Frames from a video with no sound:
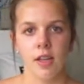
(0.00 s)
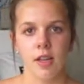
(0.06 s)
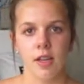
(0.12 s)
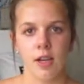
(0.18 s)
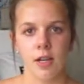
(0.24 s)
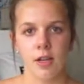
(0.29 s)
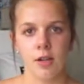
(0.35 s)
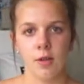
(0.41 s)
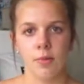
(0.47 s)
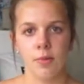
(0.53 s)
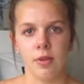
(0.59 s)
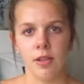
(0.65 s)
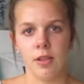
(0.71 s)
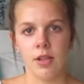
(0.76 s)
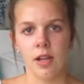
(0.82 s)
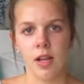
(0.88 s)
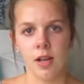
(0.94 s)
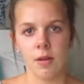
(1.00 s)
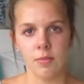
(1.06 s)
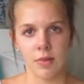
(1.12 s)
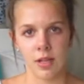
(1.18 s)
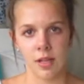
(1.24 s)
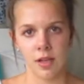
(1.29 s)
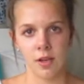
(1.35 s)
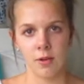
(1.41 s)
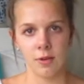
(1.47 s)
and I open it up,
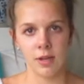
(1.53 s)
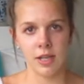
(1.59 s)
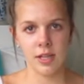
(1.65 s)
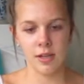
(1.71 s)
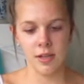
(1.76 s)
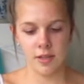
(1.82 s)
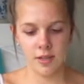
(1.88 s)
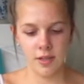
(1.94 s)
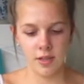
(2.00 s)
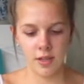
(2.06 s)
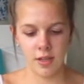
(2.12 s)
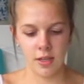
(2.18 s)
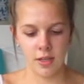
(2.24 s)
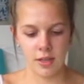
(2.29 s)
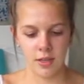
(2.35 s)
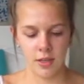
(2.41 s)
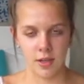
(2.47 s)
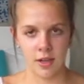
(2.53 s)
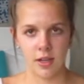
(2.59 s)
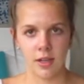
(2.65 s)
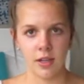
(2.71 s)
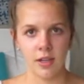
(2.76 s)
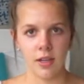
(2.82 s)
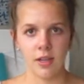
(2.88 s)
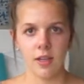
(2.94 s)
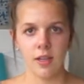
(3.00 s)
I go in, and then I
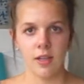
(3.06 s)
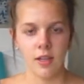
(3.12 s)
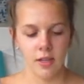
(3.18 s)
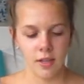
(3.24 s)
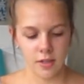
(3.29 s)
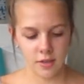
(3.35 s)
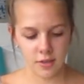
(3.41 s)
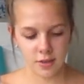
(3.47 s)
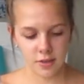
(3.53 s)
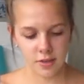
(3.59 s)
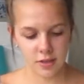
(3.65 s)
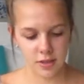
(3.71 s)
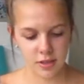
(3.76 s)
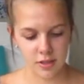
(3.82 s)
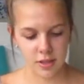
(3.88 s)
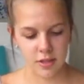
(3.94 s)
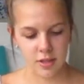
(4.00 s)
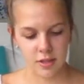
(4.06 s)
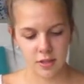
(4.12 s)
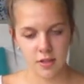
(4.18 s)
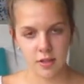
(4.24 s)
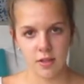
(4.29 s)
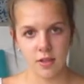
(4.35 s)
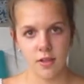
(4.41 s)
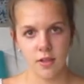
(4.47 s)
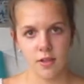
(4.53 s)
close it
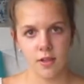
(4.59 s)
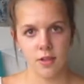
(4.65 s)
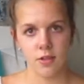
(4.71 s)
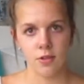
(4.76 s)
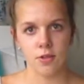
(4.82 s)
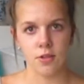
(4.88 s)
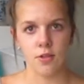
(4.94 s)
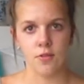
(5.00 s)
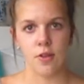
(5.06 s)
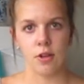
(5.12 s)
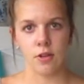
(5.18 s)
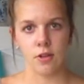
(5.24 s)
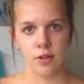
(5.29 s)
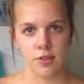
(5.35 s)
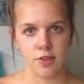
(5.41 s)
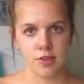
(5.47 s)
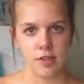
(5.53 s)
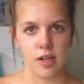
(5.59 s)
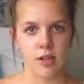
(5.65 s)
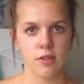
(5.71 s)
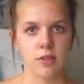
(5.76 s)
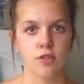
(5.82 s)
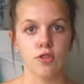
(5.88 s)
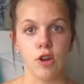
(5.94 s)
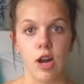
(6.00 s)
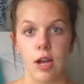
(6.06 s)
and do the Velcro
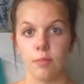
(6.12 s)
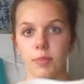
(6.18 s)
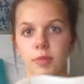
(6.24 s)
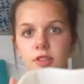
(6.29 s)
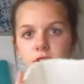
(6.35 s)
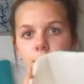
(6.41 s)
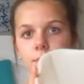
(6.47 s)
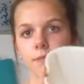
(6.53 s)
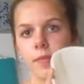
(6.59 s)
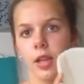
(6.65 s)
straps.